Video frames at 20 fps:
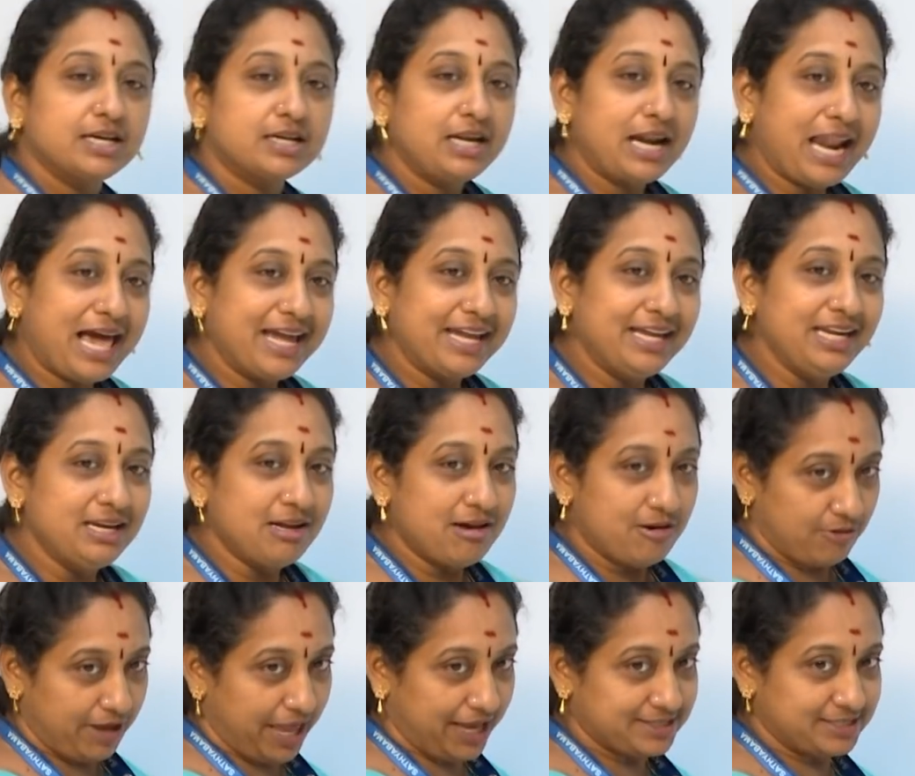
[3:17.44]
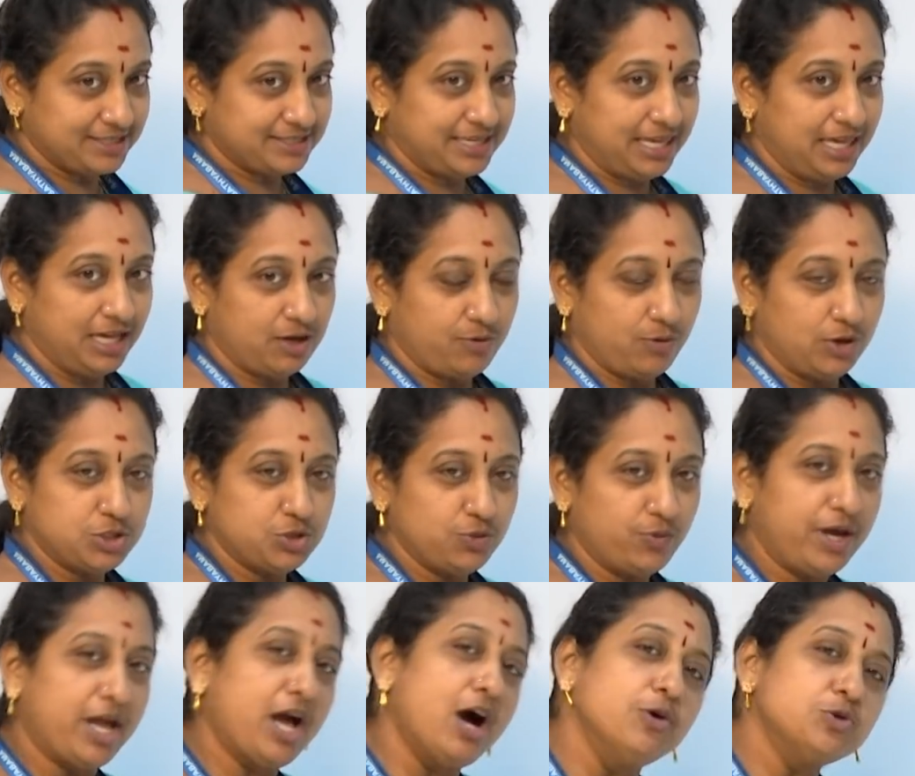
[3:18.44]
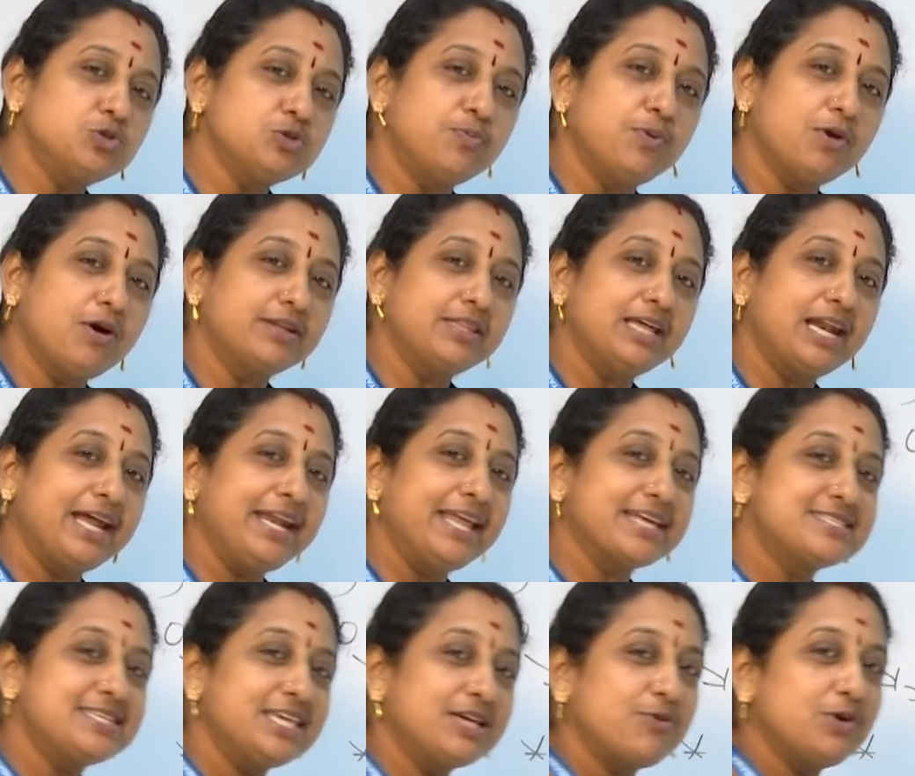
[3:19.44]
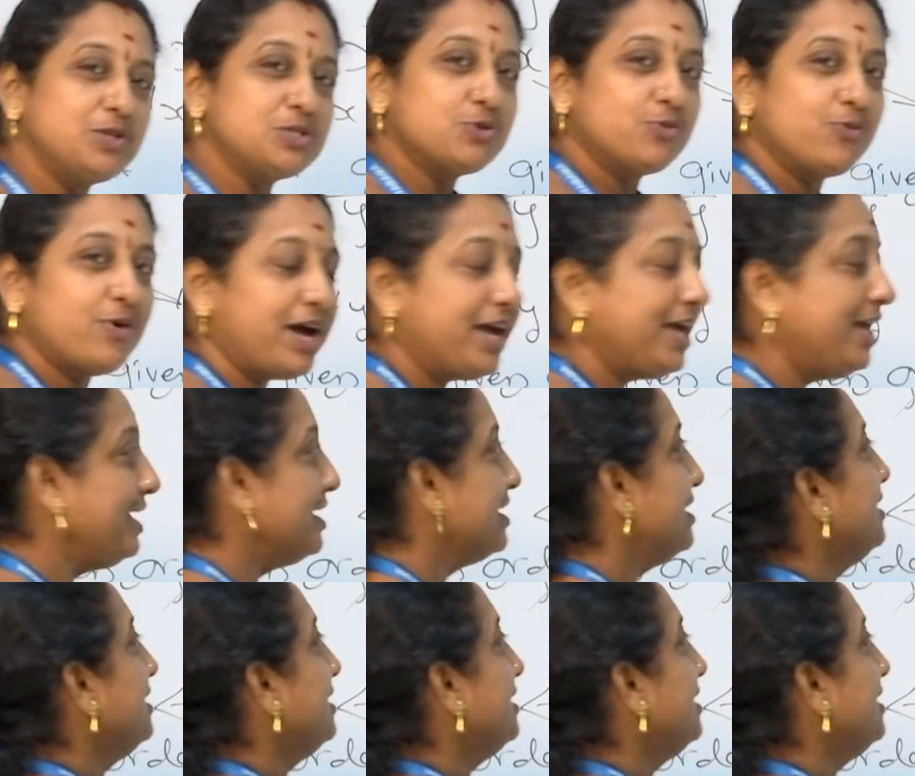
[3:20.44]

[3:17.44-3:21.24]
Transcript: the line. X is equal to y. How to plot the line x equal to y?